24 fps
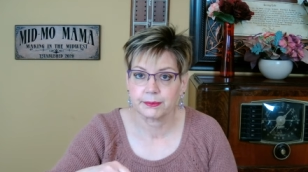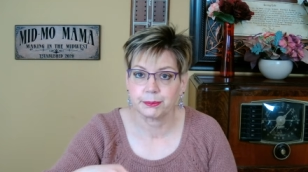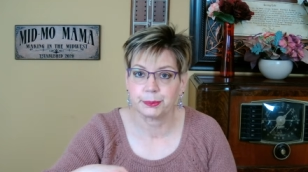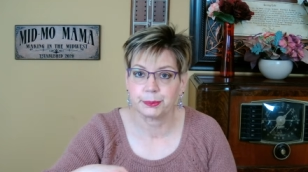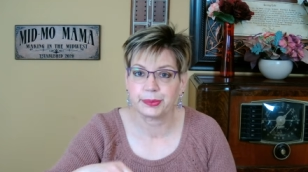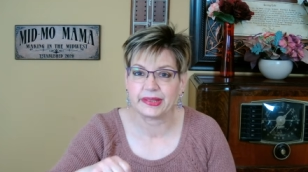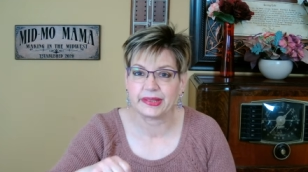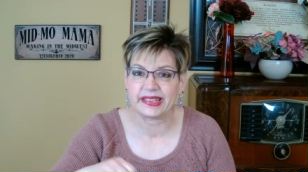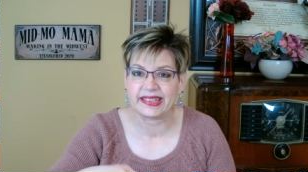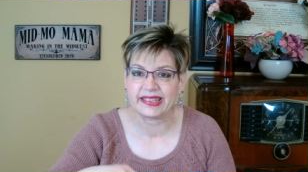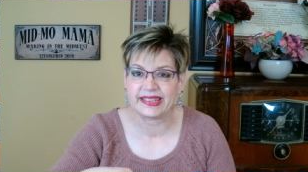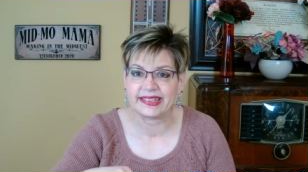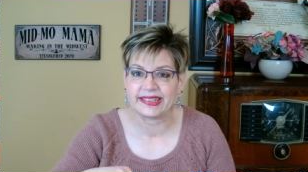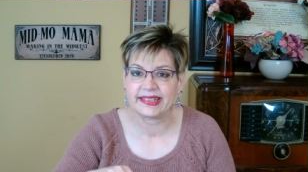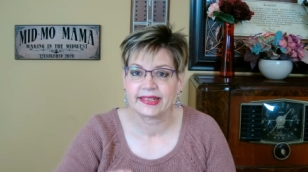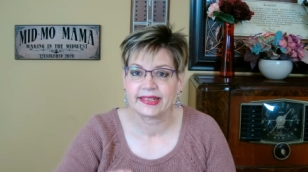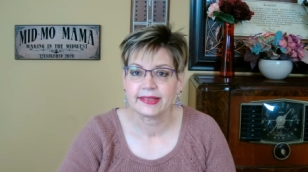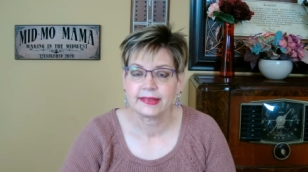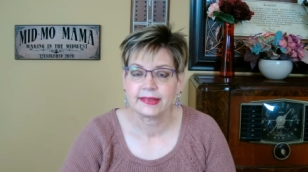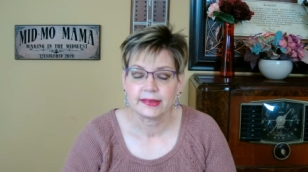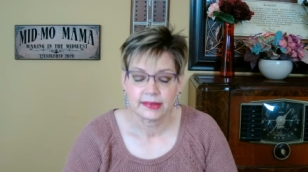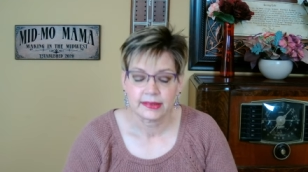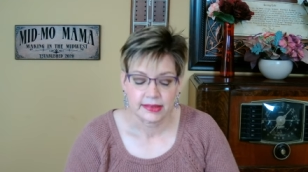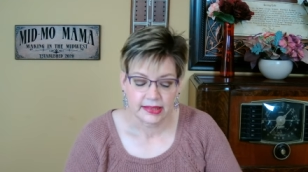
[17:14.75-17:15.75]
bead
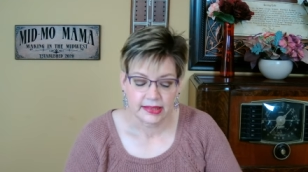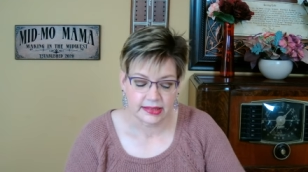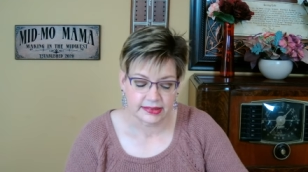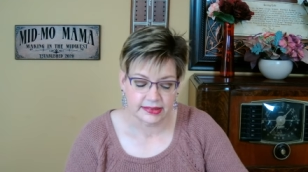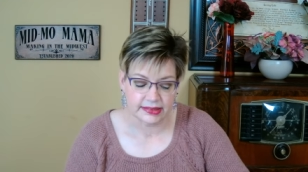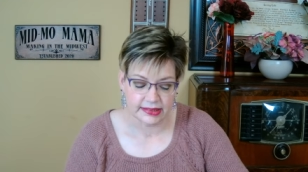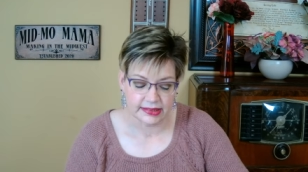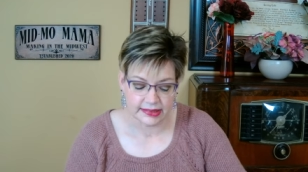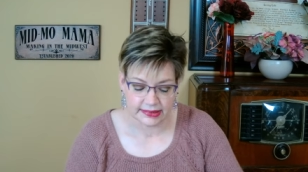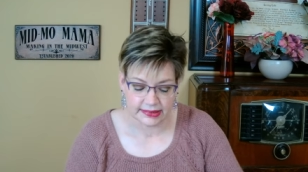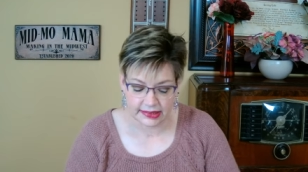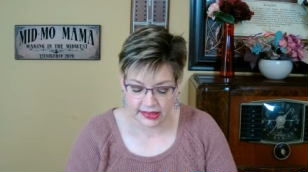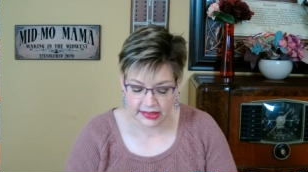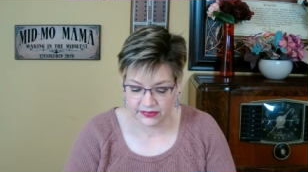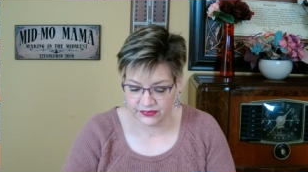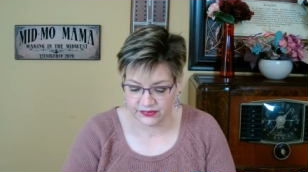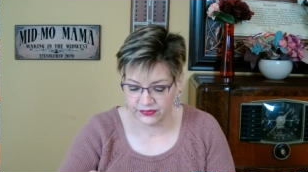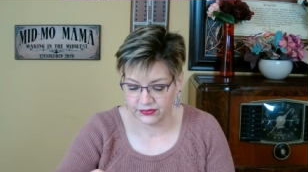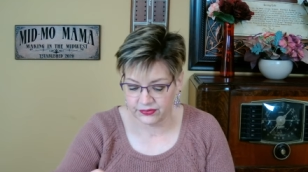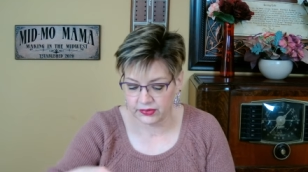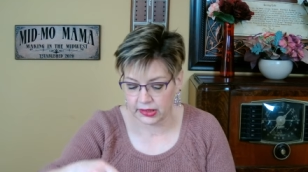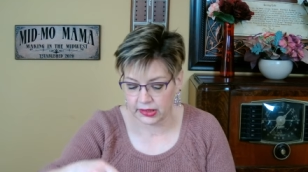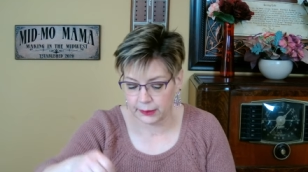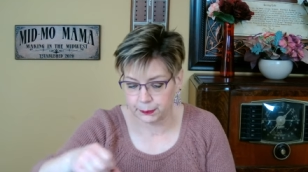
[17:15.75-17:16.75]
and then I,
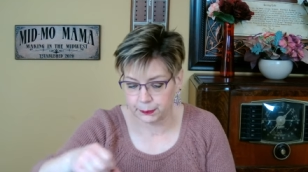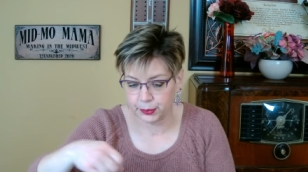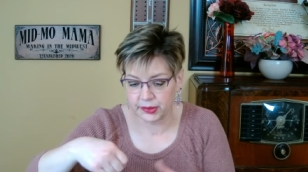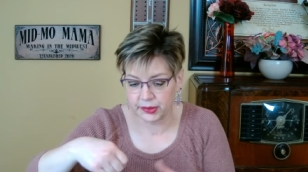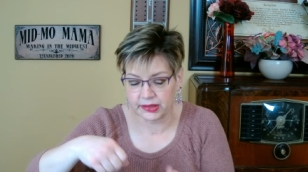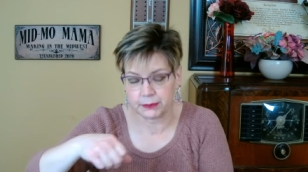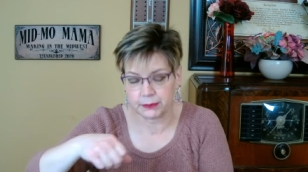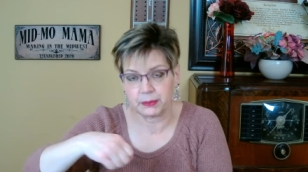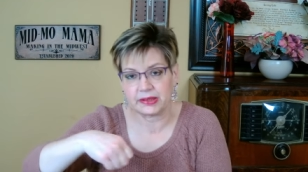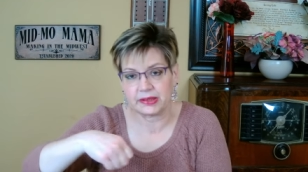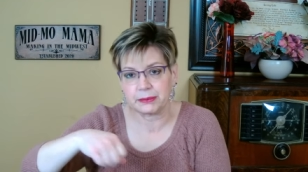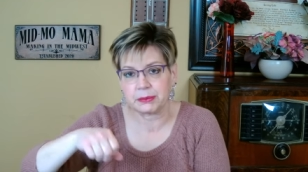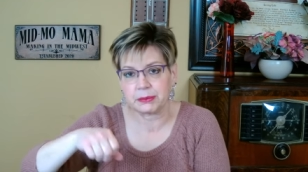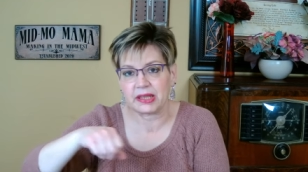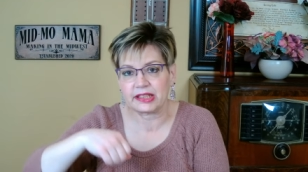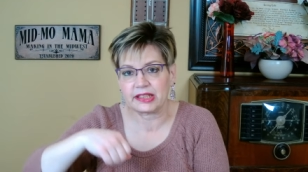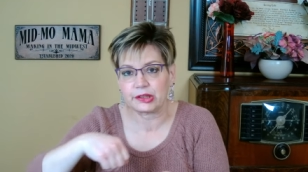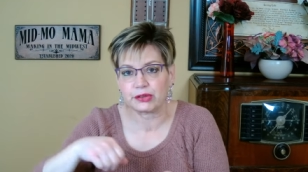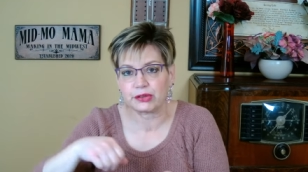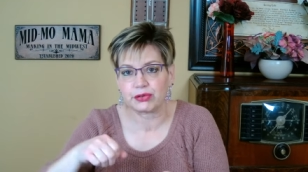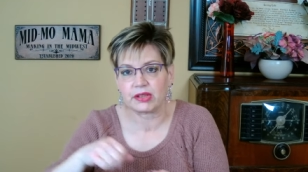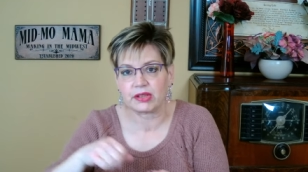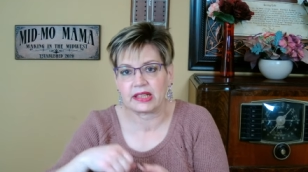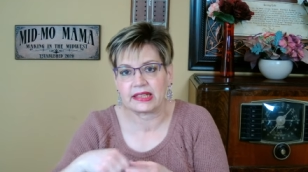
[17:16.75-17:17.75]
I put them in my
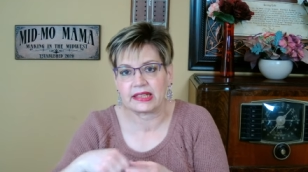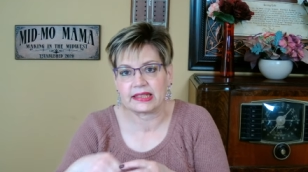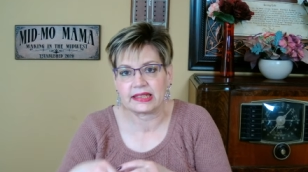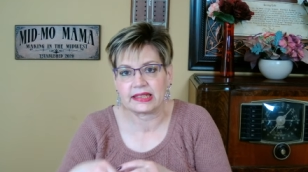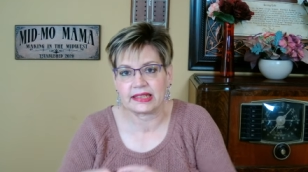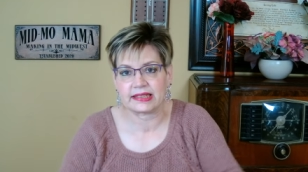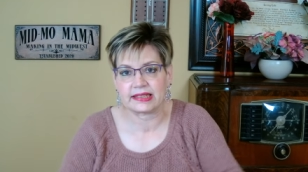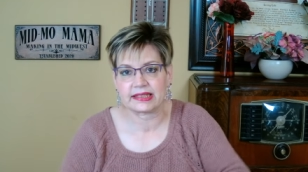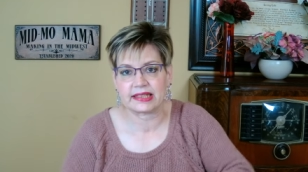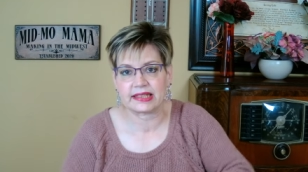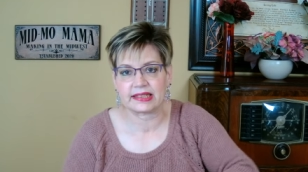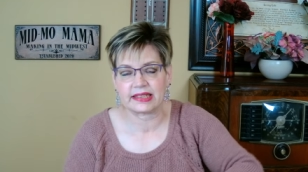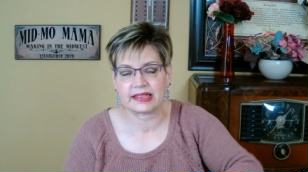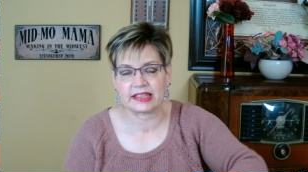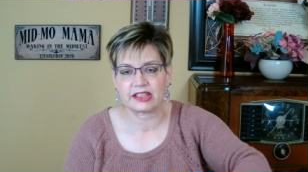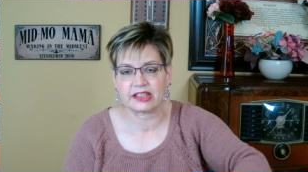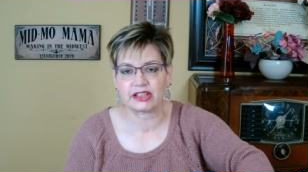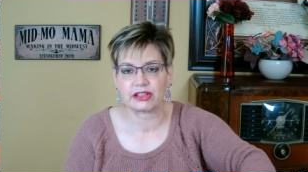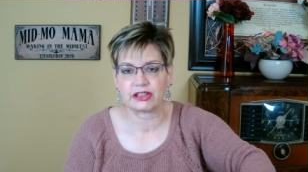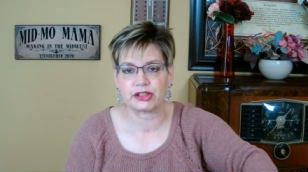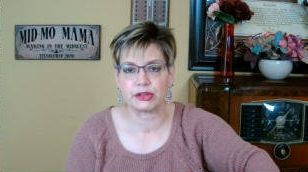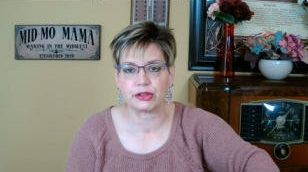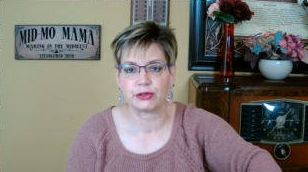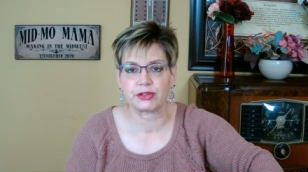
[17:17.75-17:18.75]
tray and then I
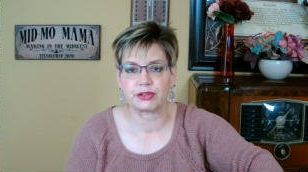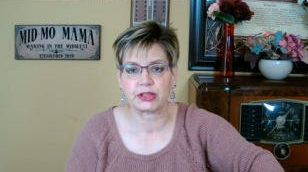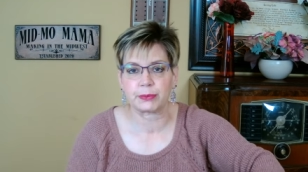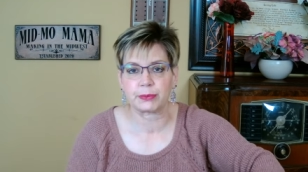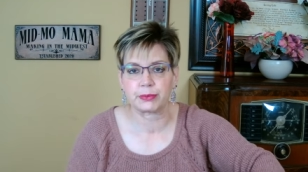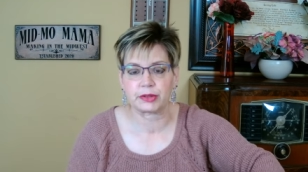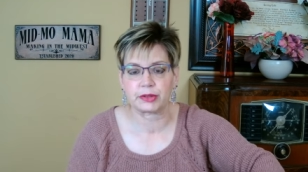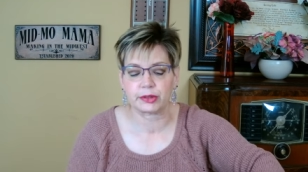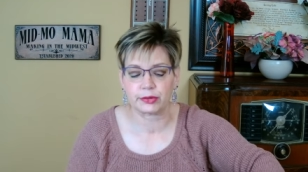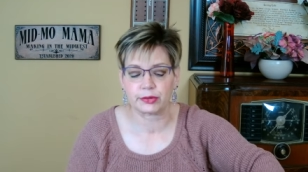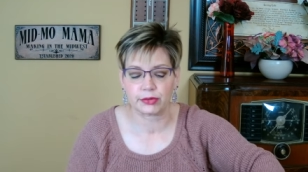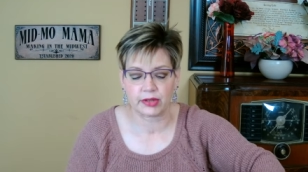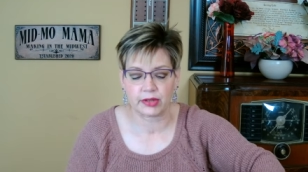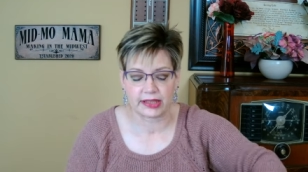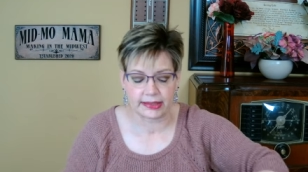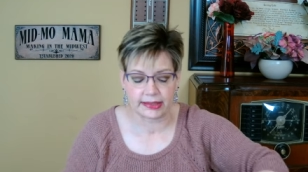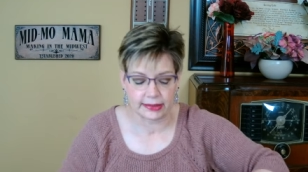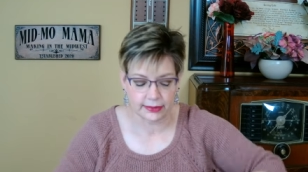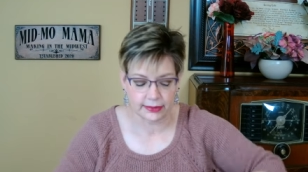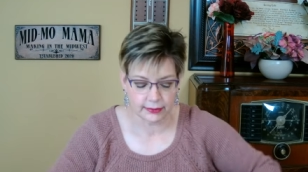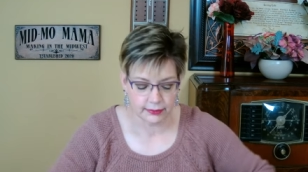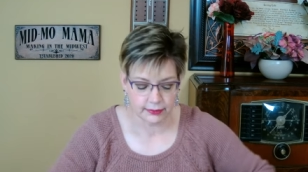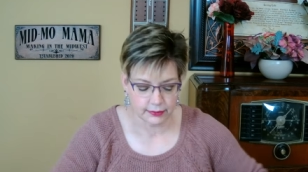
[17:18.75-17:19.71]
just use up the tray